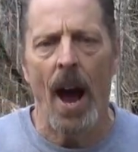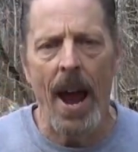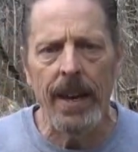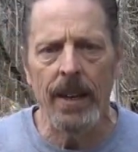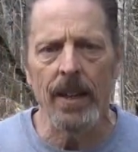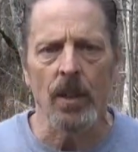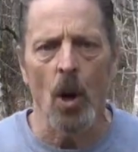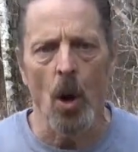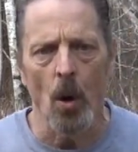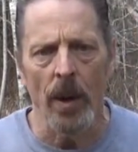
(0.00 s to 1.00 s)
I can
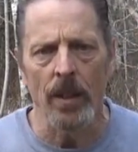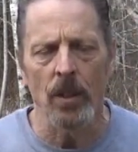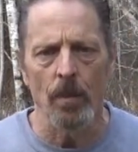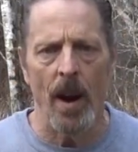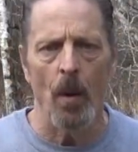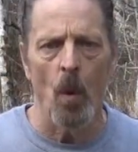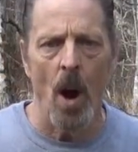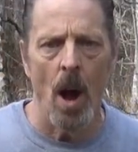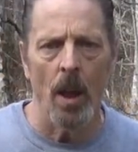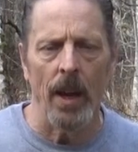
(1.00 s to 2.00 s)
go into my
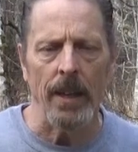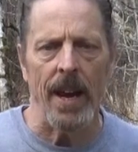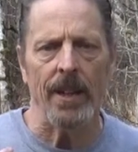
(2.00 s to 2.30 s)
wallet,